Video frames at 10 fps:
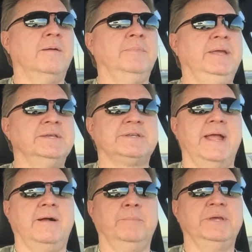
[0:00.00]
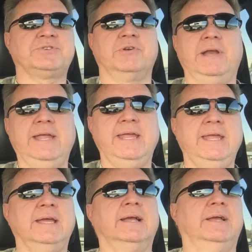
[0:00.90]
him. He's now
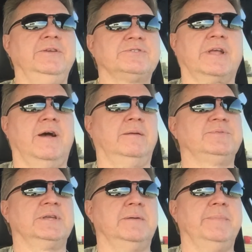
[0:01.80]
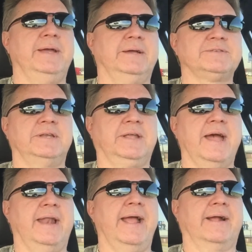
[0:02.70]
Mr.E. Used to call him something else, and it
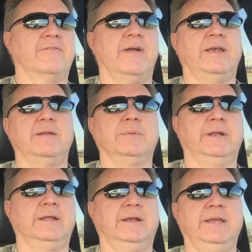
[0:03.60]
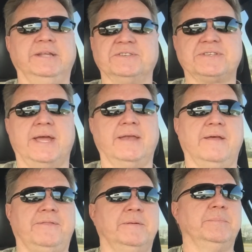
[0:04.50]
kind of aggravated him a little. He didn't say
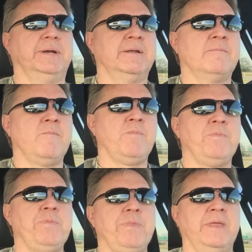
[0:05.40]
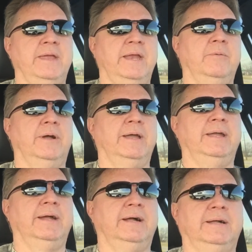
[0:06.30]
nothing, but
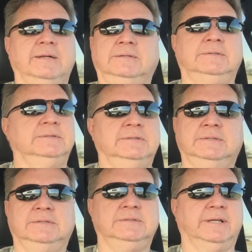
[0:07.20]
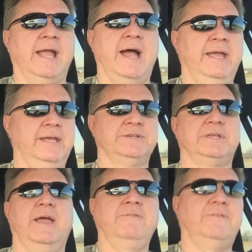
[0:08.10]
anyway, the guy is
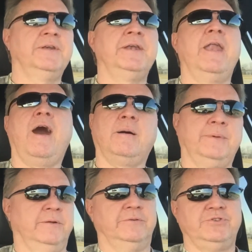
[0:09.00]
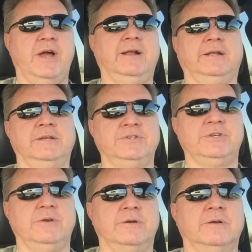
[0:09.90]
a phenomenal shotgun
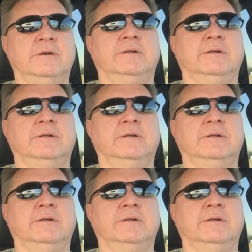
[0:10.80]
shooter,